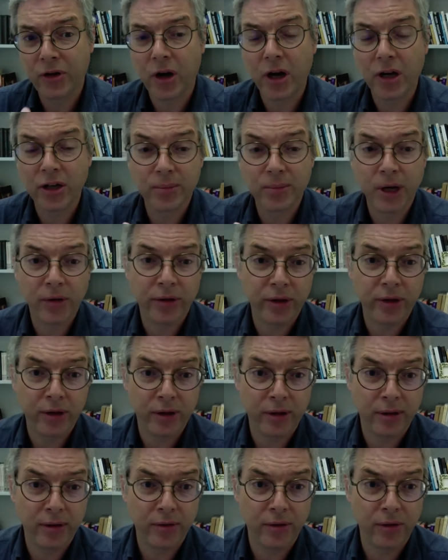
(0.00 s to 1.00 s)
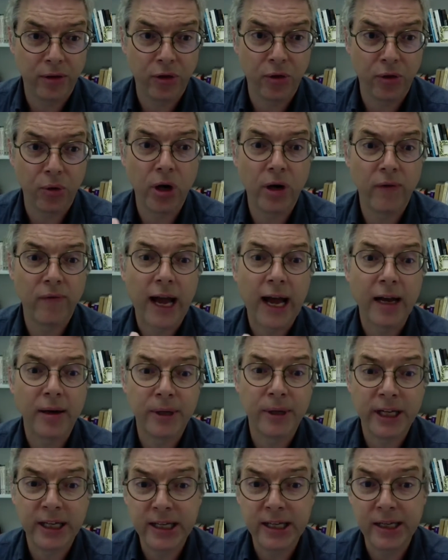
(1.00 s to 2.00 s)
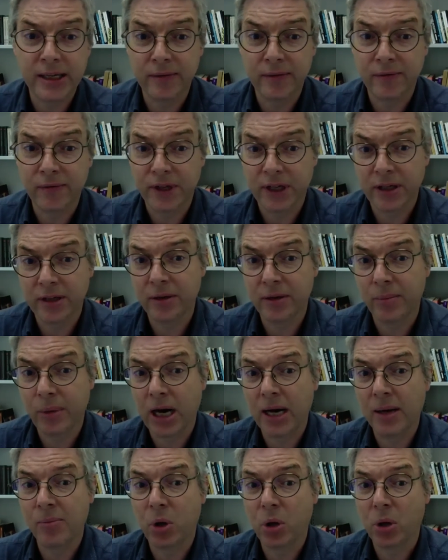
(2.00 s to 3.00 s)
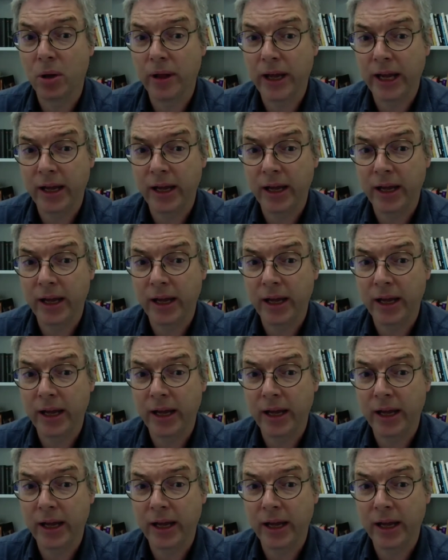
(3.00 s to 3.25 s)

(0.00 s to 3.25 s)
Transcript: talked about the story of Adam and Eve in the Bible,